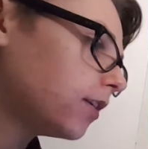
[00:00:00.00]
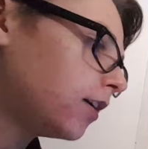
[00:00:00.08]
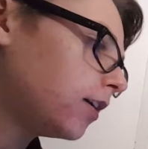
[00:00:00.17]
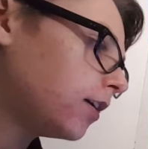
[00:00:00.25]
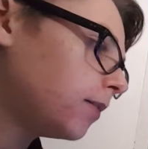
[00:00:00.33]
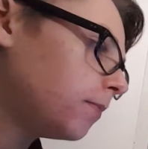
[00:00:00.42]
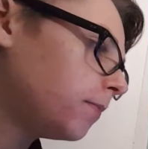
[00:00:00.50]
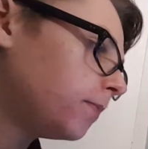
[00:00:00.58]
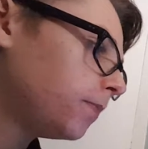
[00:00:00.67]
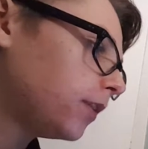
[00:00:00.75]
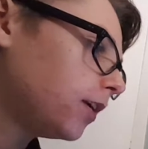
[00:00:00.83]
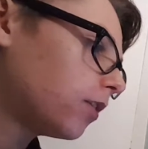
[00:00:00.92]
Her
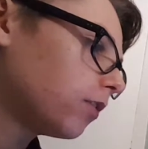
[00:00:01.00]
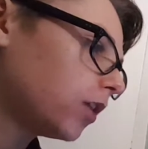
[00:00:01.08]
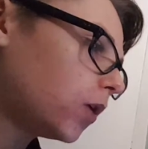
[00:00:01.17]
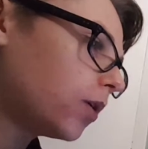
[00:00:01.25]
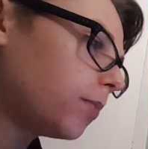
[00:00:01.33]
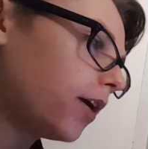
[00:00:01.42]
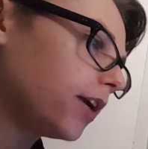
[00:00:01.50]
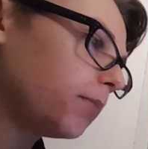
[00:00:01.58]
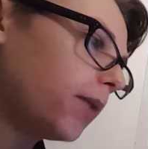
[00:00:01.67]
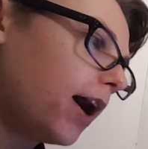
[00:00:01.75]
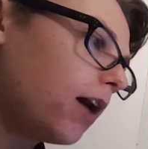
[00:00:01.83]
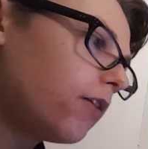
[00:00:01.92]
lower body
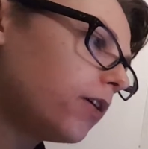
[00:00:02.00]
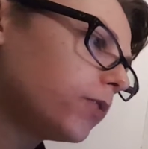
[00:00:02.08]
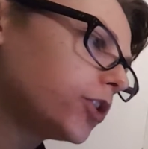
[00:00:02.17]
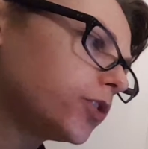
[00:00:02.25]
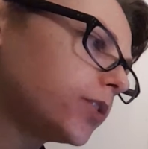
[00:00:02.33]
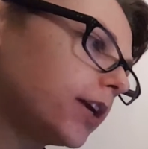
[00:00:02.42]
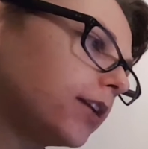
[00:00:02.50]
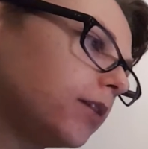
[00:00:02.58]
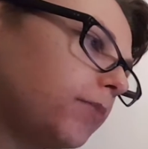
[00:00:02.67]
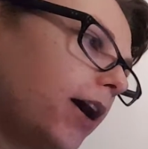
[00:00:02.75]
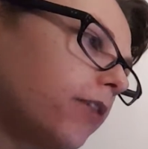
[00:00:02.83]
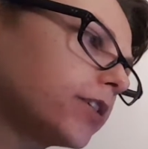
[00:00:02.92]
power, which is done in
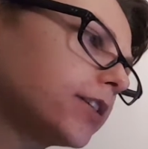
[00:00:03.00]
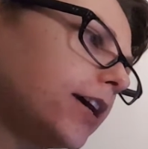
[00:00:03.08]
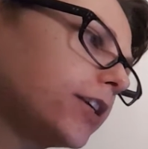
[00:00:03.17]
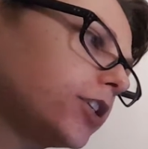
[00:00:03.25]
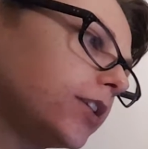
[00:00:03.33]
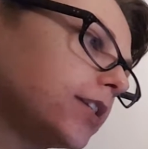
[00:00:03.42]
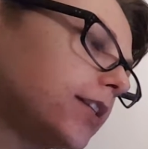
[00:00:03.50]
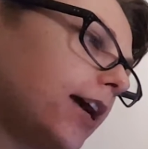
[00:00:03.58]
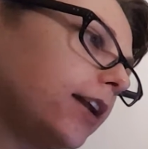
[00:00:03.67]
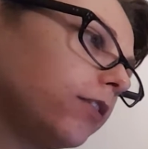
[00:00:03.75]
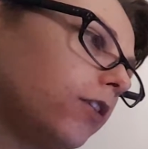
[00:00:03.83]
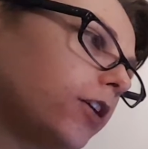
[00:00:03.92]
the power snatch and the
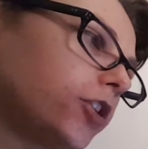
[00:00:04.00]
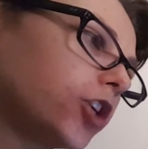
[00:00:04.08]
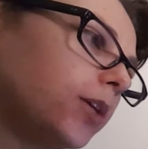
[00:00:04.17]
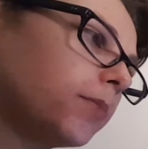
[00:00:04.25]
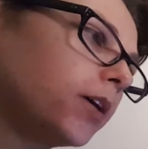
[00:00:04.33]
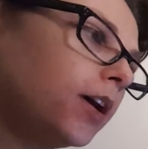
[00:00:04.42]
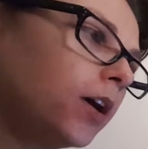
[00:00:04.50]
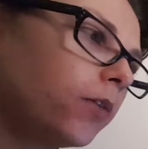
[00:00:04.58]
standing long jump,